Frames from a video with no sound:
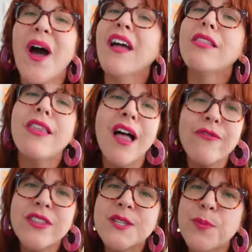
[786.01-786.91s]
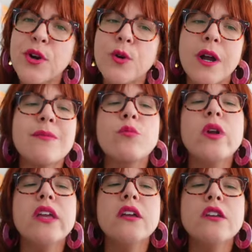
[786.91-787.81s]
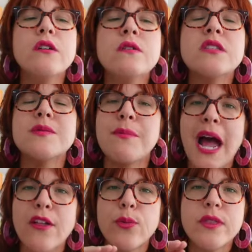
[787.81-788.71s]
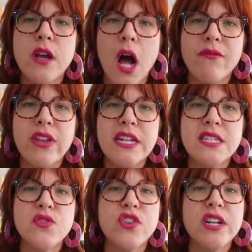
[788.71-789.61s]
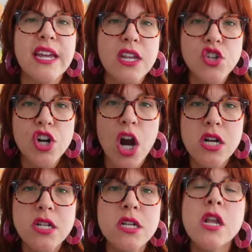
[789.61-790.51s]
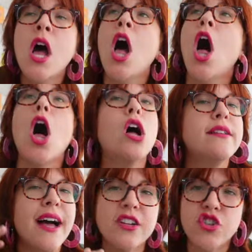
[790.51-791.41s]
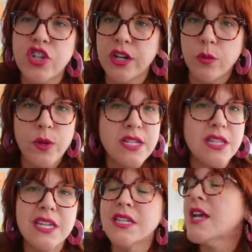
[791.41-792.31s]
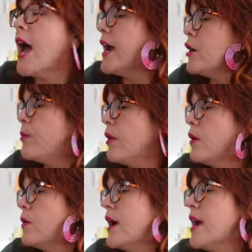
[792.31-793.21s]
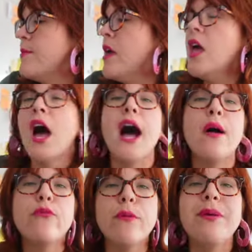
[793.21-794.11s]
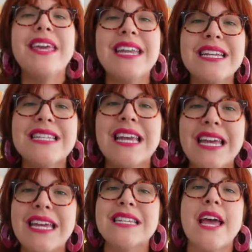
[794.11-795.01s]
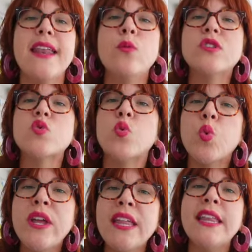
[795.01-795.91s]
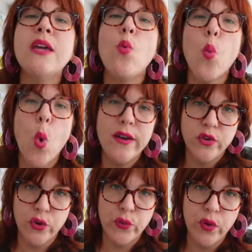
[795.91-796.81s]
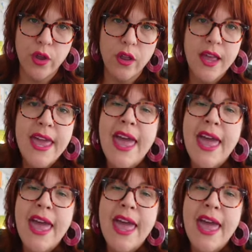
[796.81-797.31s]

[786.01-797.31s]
I love this program. We used Math with Confidence for kindergarten all last year. We did the entire program program um, from beginning to end. And it was really wonderful.